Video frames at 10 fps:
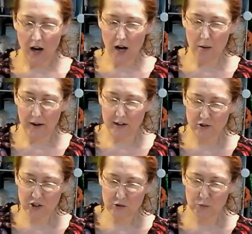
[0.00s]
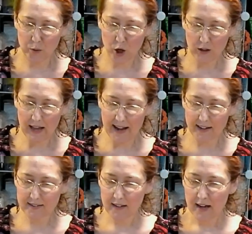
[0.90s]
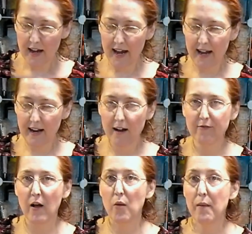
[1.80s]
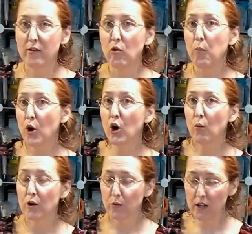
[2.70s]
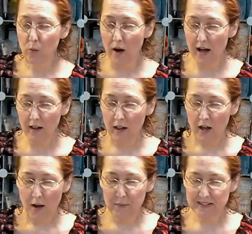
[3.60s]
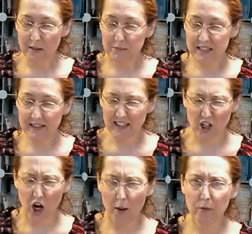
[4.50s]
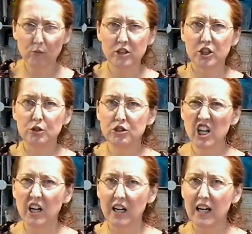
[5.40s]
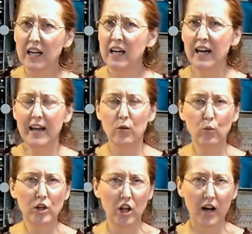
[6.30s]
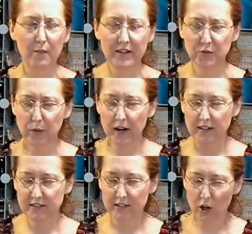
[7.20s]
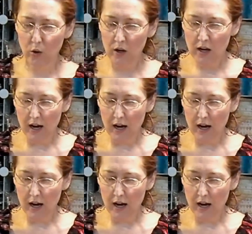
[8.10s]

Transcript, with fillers: Um, I used to use Pearl Ex, and I found the micro pearl worked really well, but some didn't. Like the copper was too chunky and it would clog up my sprayers. So